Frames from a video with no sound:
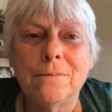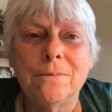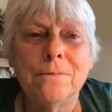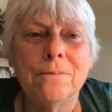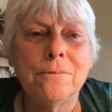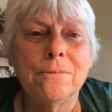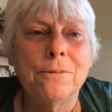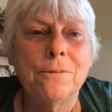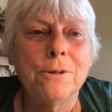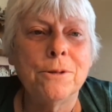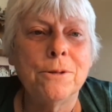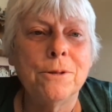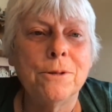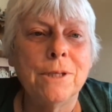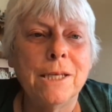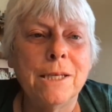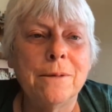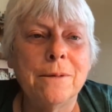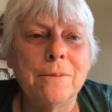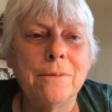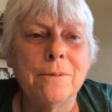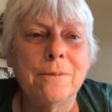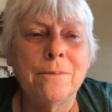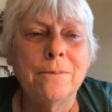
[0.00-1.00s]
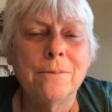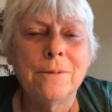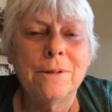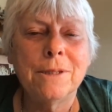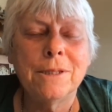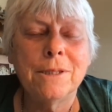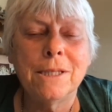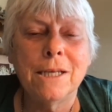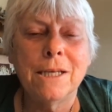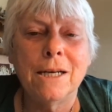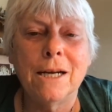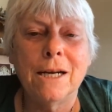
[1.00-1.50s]
ruling
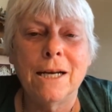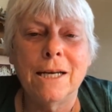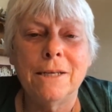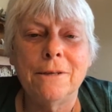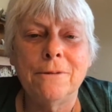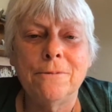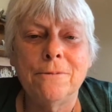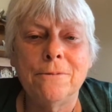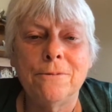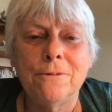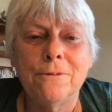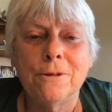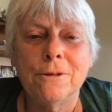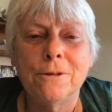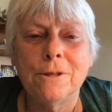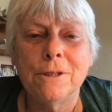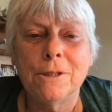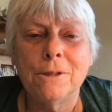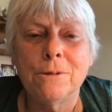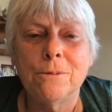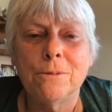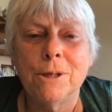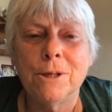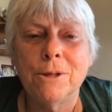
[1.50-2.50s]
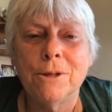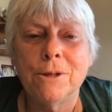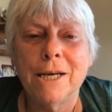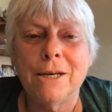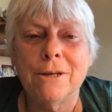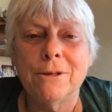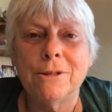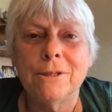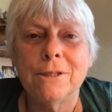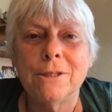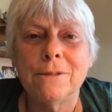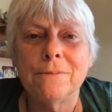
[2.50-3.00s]
sign for the 12th
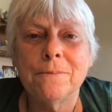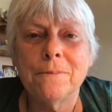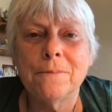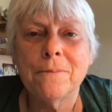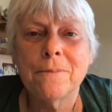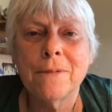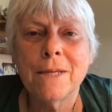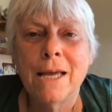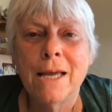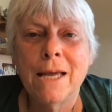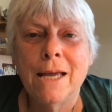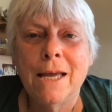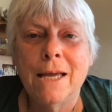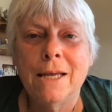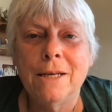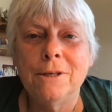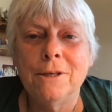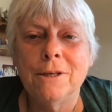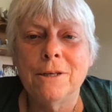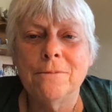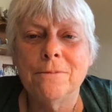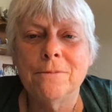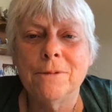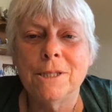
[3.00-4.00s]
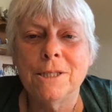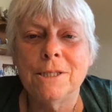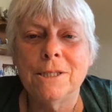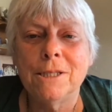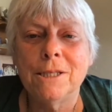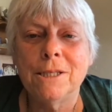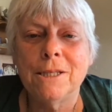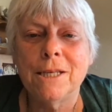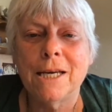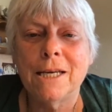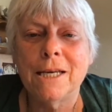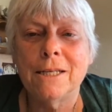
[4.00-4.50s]
house. And you can really
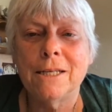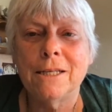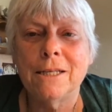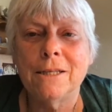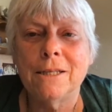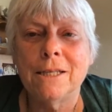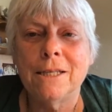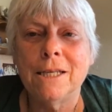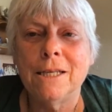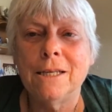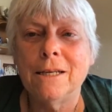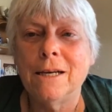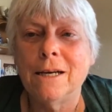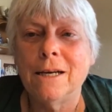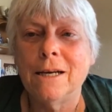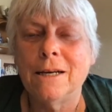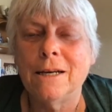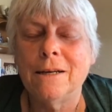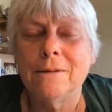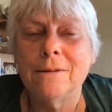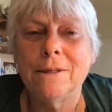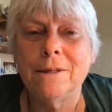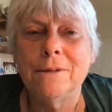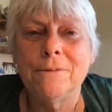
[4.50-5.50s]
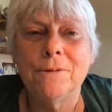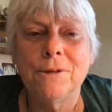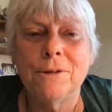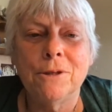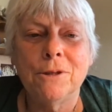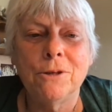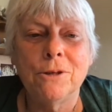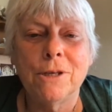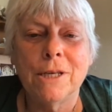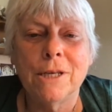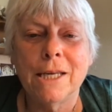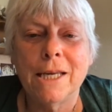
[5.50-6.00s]
see that in the, uh, if you
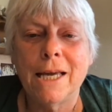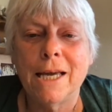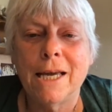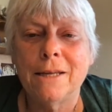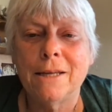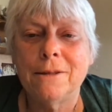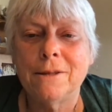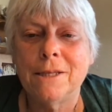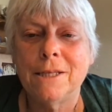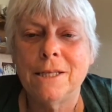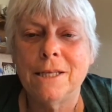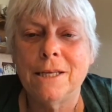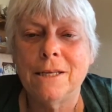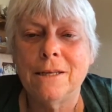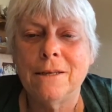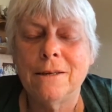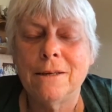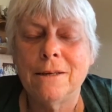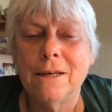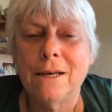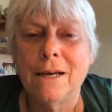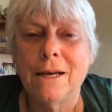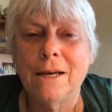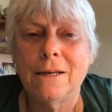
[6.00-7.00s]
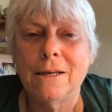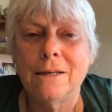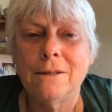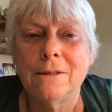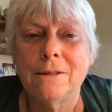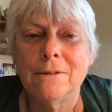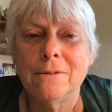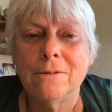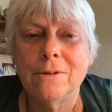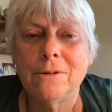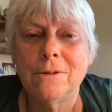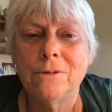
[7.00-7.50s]
look at the uh,
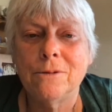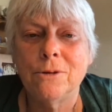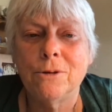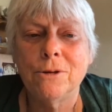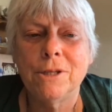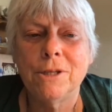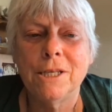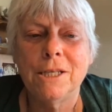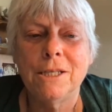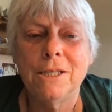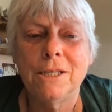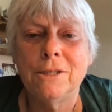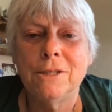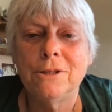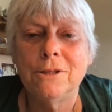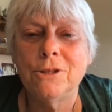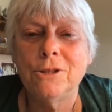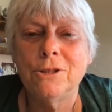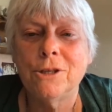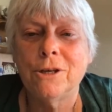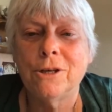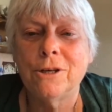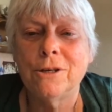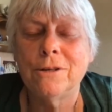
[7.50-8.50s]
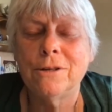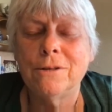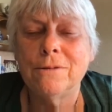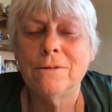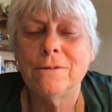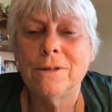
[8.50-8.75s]
North Indian chart,